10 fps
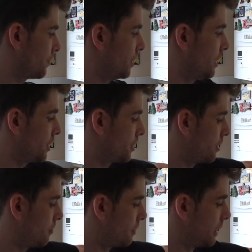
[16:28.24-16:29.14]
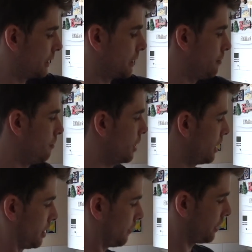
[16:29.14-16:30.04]
finished blending my
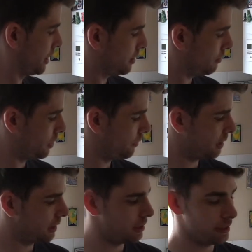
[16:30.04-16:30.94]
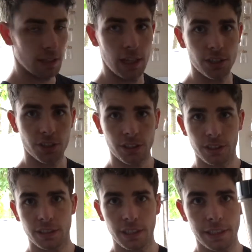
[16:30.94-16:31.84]
lovely smoothie. As you can
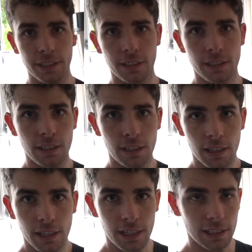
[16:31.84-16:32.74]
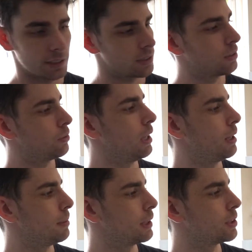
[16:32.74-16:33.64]
see, it's quite a
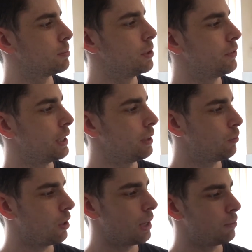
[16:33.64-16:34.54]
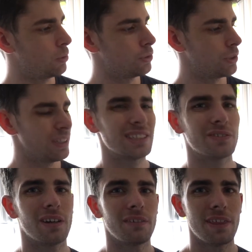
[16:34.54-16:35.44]
big smoothie. What I will do is
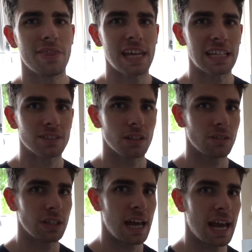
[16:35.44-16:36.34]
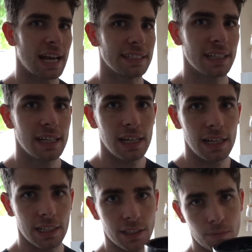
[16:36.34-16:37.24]
very thick, so I'm going to add
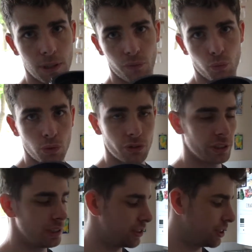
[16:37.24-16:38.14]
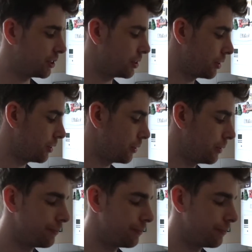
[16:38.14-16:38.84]
a little bit of water in just to